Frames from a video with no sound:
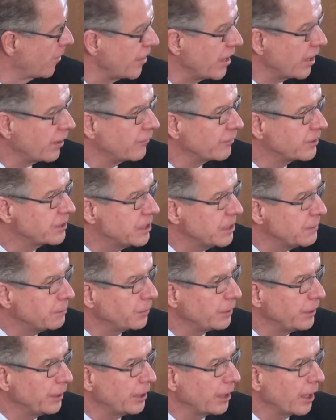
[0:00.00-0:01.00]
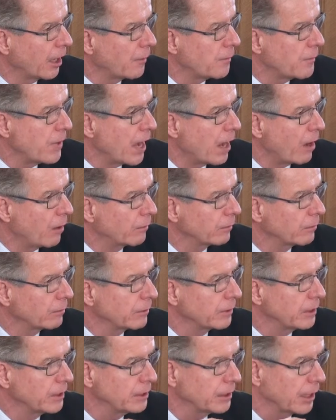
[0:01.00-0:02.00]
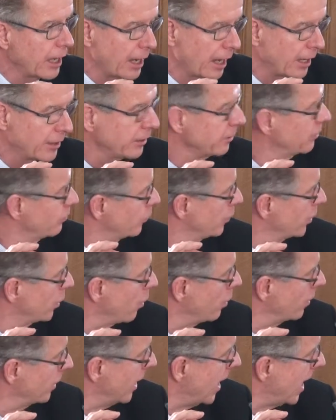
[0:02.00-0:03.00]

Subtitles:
think deeply about the, I think we call